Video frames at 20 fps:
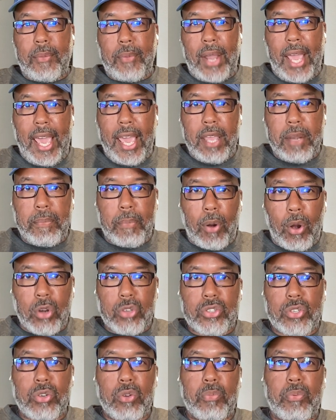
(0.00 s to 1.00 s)
Number 8,
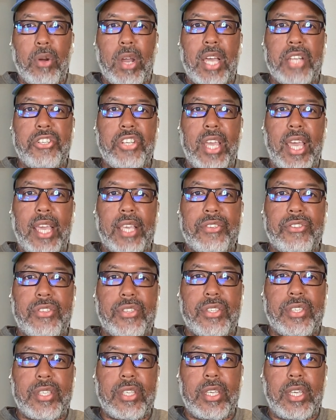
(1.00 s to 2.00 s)
personal
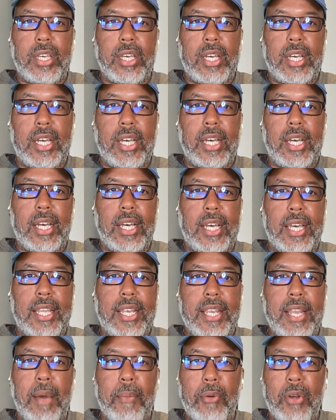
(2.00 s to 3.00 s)
projects.
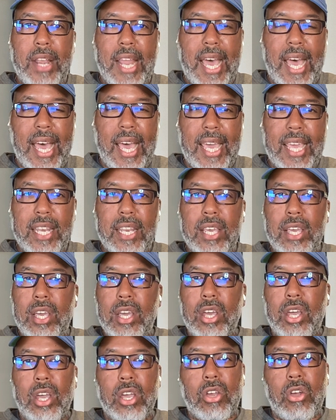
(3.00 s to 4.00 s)
Number 9,
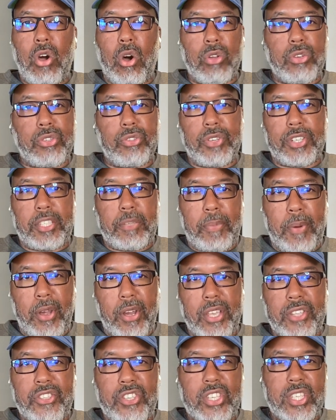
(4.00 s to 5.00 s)
cultural
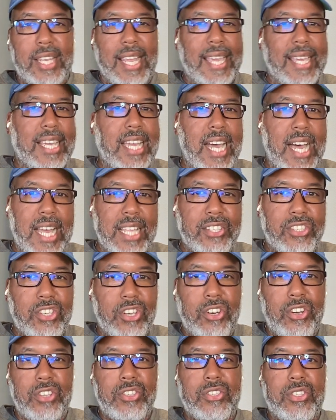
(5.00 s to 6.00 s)
experiences like
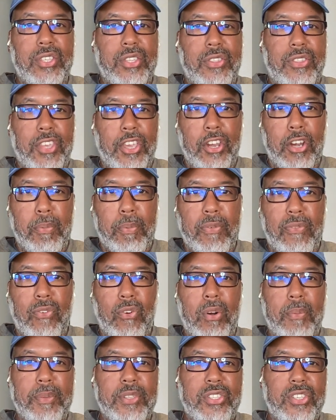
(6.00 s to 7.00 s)
concerts and theater
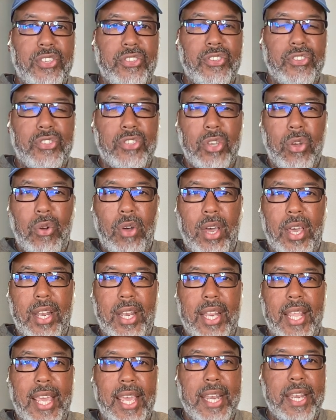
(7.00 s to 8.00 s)
performances and so
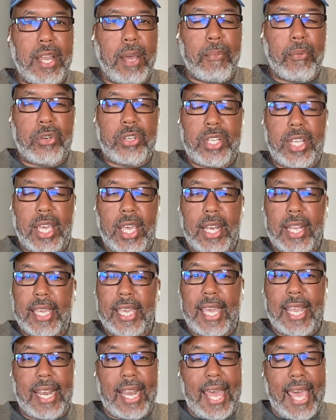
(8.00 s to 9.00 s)
on. And number 10,
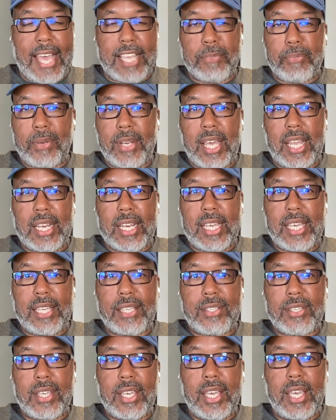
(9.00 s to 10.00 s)
again, last but not
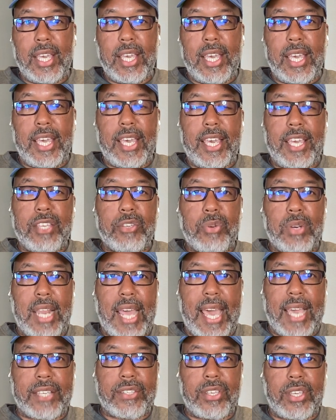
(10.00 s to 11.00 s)
least, is
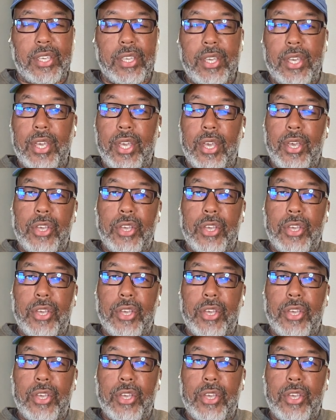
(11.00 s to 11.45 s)
relaxing.